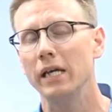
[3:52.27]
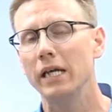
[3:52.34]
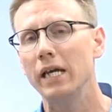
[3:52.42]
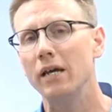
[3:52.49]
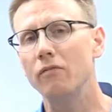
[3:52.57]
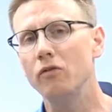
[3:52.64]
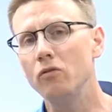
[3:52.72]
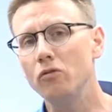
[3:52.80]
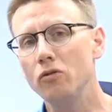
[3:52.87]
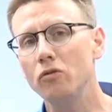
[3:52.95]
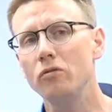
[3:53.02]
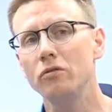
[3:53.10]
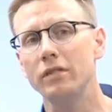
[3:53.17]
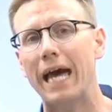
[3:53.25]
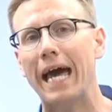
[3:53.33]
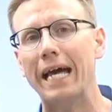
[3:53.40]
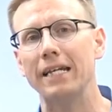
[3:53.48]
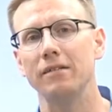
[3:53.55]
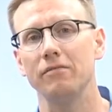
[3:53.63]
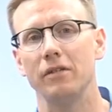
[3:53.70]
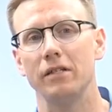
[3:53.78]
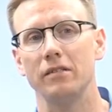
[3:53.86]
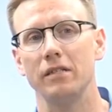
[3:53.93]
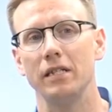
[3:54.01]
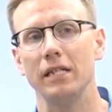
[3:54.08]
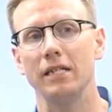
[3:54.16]
if you use active
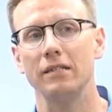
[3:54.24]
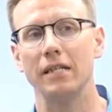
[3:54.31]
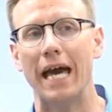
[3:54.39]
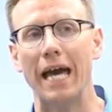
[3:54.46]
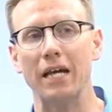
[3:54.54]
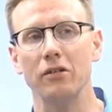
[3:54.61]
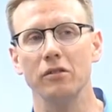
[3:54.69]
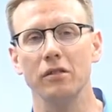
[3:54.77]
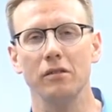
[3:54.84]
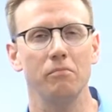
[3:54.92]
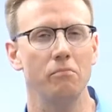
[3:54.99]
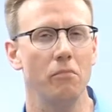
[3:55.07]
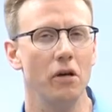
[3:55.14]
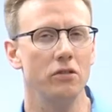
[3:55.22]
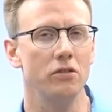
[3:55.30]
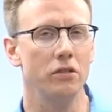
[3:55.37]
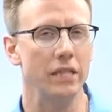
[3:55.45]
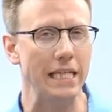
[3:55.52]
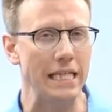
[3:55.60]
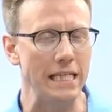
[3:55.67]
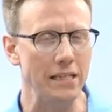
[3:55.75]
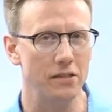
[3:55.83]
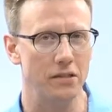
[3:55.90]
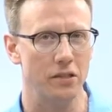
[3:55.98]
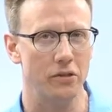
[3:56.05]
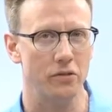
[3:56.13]
listening, it's actually much
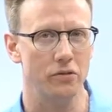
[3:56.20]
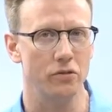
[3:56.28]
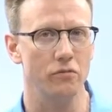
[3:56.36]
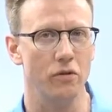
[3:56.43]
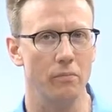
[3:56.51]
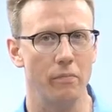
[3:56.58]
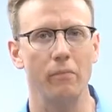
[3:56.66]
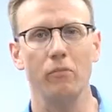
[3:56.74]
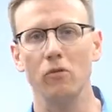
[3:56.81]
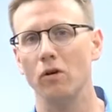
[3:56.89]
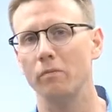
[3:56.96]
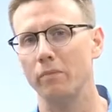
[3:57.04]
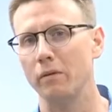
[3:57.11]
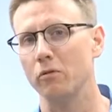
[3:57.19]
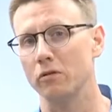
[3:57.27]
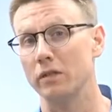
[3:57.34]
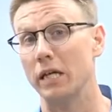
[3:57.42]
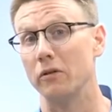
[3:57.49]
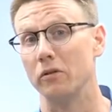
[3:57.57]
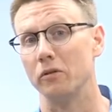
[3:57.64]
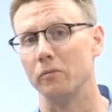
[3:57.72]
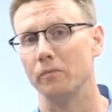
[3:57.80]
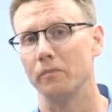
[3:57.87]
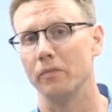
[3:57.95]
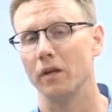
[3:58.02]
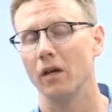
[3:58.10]
easier to remember what people tell you.
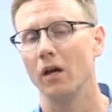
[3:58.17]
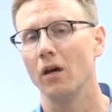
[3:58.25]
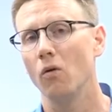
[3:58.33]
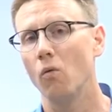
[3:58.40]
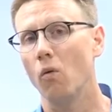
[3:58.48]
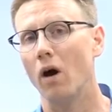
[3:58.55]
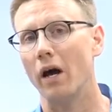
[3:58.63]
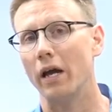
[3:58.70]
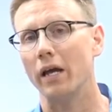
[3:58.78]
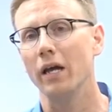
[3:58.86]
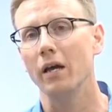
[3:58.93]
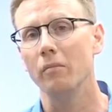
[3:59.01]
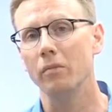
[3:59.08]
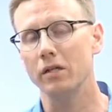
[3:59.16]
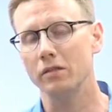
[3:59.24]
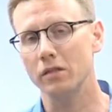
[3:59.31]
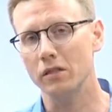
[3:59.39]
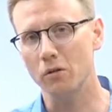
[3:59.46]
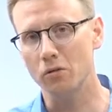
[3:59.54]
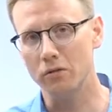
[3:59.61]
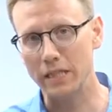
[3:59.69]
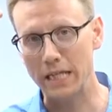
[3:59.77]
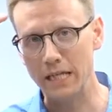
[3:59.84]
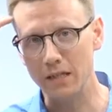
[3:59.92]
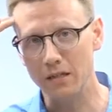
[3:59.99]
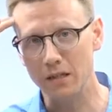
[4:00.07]
Why? Because it goes in,